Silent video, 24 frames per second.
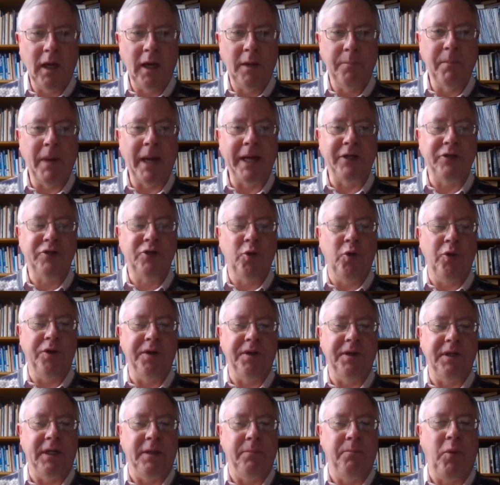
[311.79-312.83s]
make sure
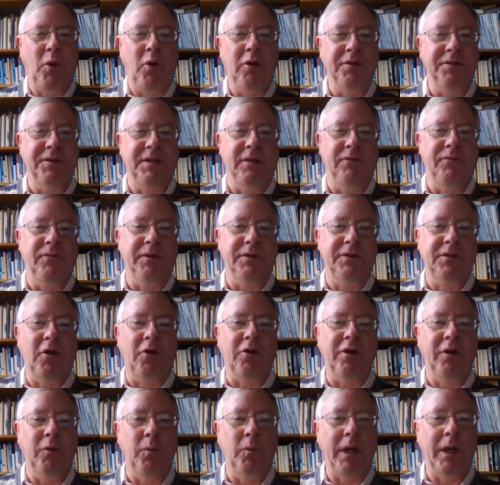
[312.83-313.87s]
that the policy for
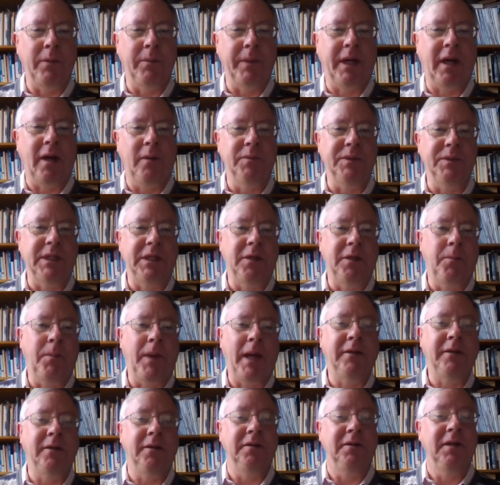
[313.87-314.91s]
Scotland when it becomes
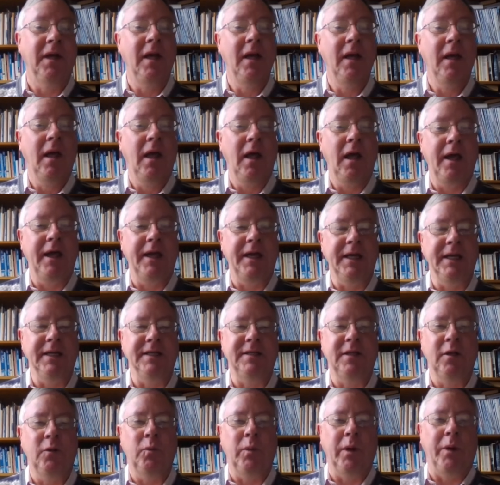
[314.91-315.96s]
independent is
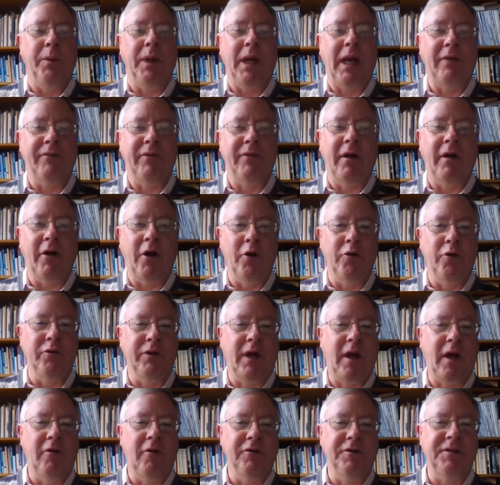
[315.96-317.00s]
that we will have our own
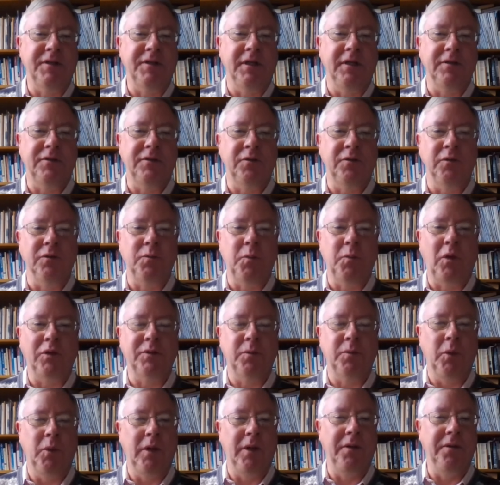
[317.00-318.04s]
currency as soon as
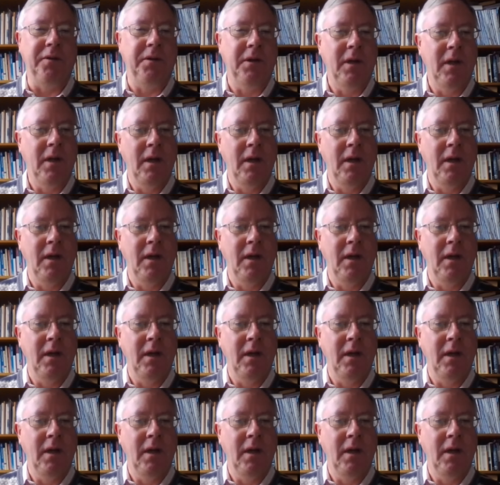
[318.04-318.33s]
possible. And